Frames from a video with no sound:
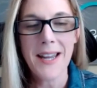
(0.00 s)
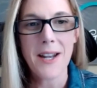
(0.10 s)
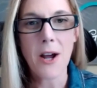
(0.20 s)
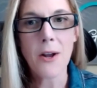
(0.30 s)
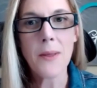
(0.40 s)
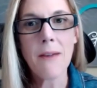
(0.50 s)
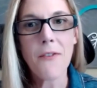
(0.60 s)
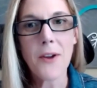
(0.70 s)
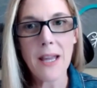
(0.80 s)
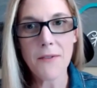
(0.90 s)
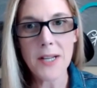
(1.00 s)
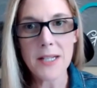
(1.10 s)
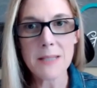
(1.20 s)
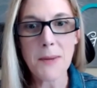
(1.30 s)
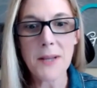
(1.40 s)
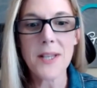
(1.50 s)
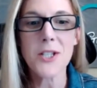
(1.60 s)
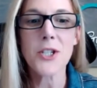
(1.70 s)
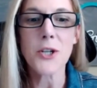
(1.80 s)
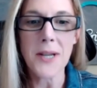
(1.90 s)
not only forgiveness but the
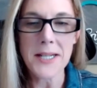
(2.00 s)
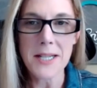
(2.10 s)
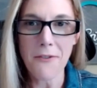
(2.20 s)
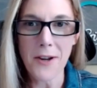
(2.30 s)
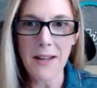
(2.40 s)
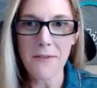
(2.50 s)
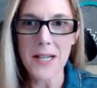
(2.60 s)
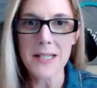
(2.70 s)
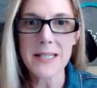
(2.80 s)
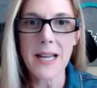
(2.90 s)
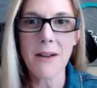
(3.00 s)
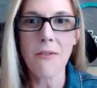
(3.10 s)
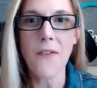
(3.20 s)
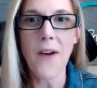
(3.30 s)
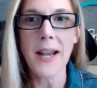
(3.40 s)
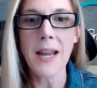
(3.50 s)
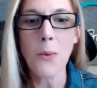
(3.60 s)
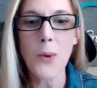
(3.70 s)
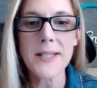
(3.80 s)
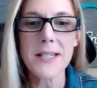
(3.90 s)
journey to forgiveness and finding
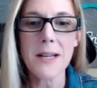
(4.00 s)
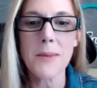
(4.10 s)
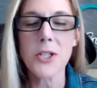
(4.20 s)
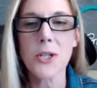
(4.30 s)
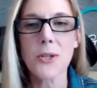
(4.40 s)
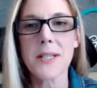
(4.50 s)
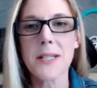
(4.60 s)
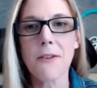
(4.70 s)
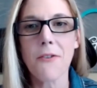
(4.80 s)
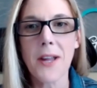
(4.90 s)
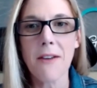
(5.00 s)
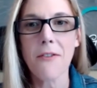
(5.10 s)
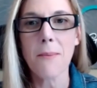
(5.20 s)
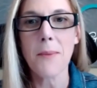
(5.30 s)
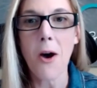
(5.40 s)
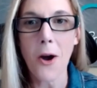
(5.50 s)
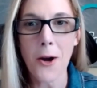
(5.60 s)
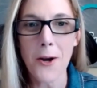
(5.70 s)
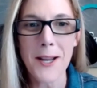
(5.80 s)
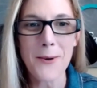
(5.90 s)
wisdom and choosing to forgive from the
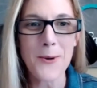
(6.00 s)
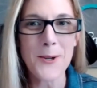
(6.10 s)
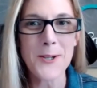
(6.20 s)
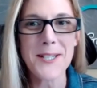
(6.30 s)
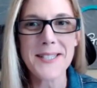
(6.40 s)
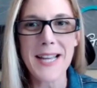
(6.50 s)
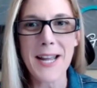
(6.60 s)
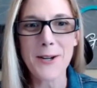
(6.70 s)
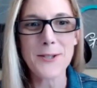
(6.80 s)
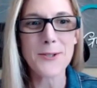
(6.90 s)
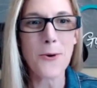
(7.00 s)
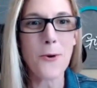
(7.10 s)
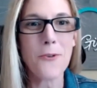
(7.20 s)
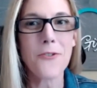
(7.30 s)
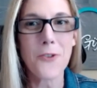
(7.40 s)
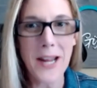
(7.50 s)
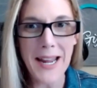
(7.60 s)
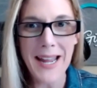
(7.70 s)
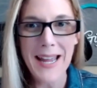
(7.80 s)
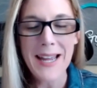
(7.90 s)
heart in order to set your soul free